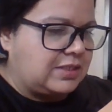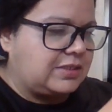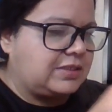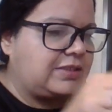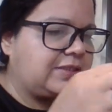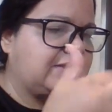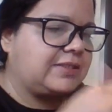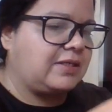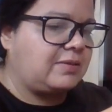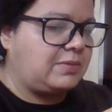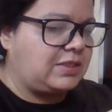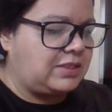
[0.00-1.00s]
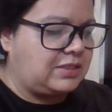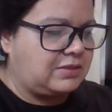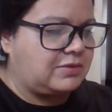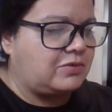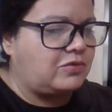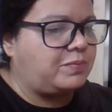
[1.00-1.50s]
She sent me
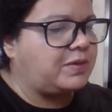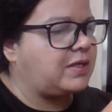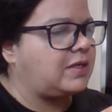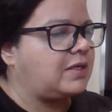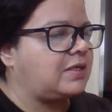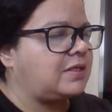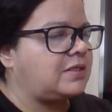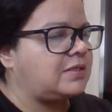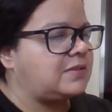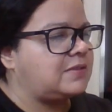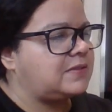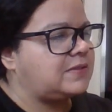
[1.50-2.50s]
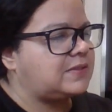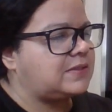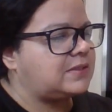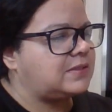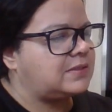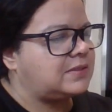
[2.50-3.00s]

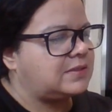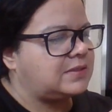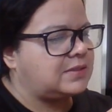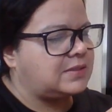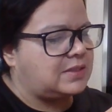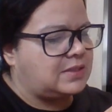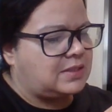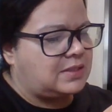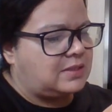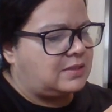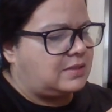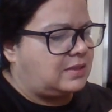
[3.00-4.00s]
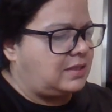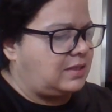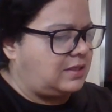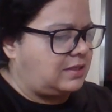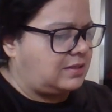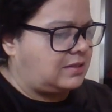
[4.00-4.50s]
coupons.
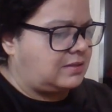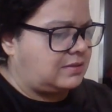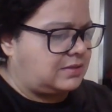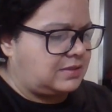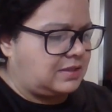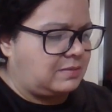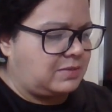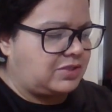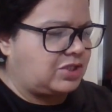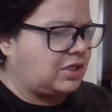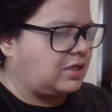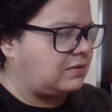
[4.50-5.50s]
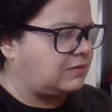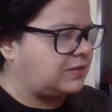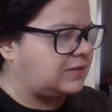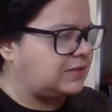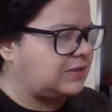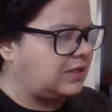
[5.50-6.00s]
And I'm going to check it out.
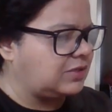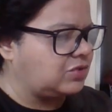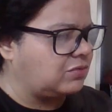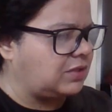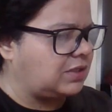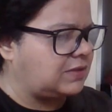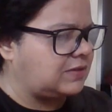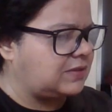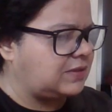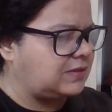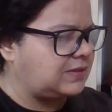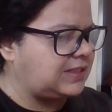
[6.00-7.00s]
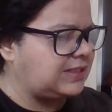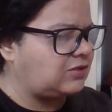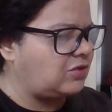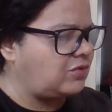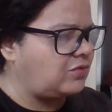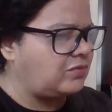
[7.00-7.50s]
This is not Joanne's.
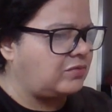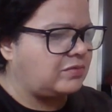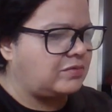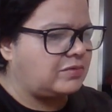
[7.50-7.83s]
Dito.